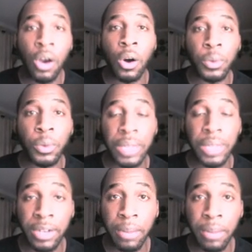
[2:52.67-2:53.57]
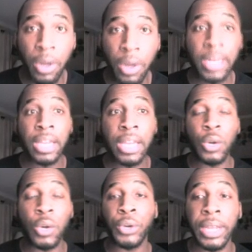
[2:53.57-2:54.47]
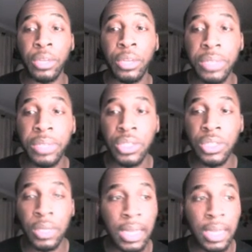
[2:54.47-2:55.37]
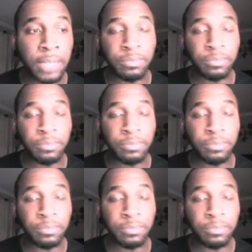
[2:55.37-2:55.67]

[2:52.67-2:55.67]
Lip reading: with internet marketing or creating your business online,